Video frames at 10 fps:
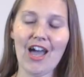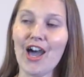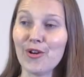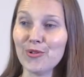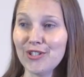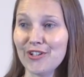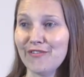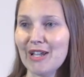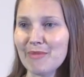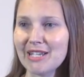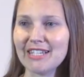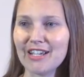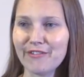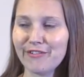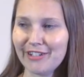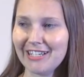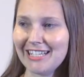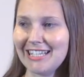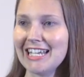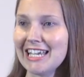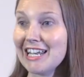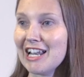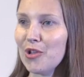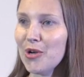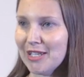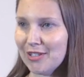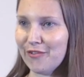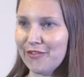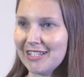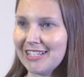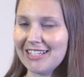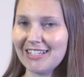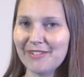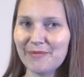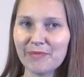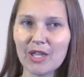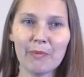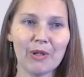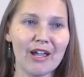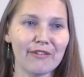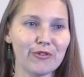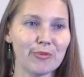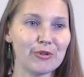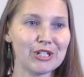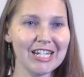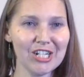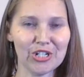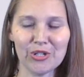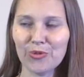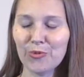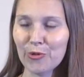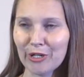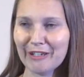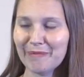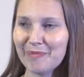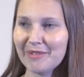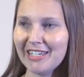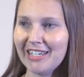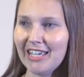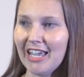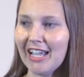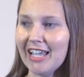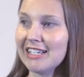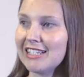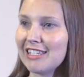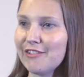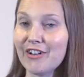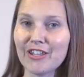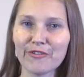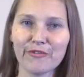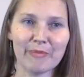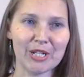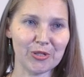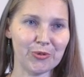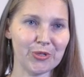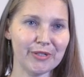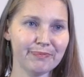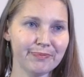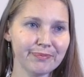I also found myself sitting in a lawyer's office applying for a protection order against the father of my children.